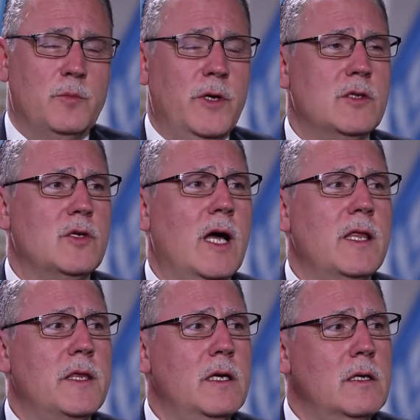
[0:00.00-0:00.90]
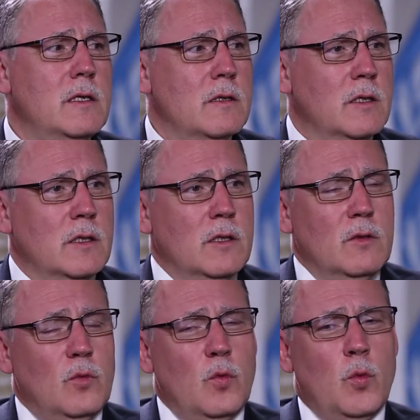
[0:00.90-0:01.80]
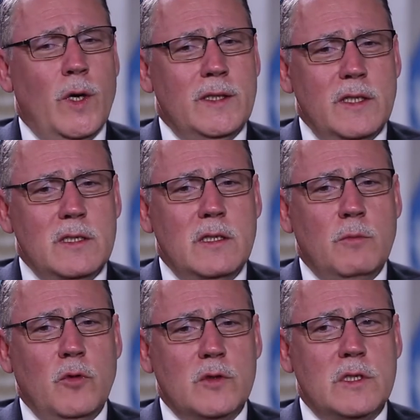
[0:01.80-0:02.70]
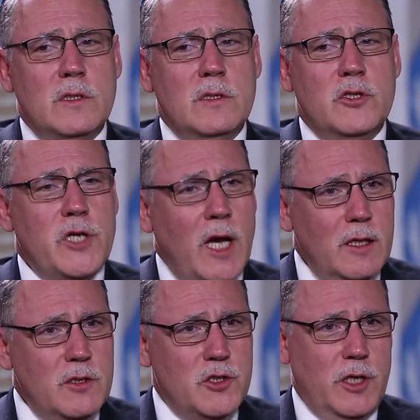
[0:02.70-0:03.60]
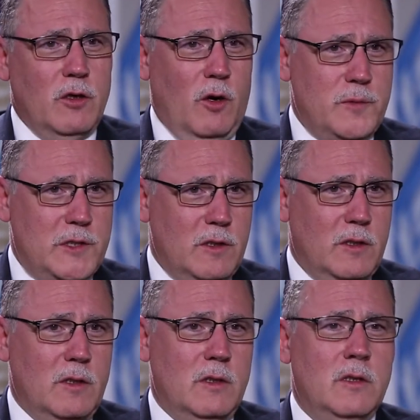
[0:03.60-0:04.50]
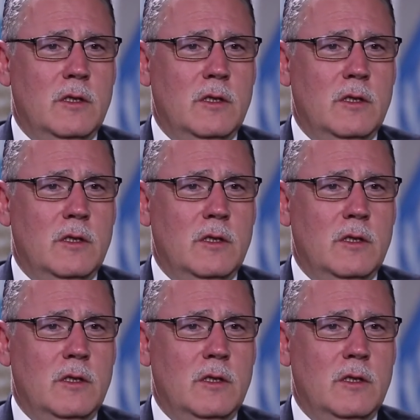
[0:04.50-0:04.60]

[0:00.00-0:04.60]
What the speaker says: But I think what is the most challenging obstacle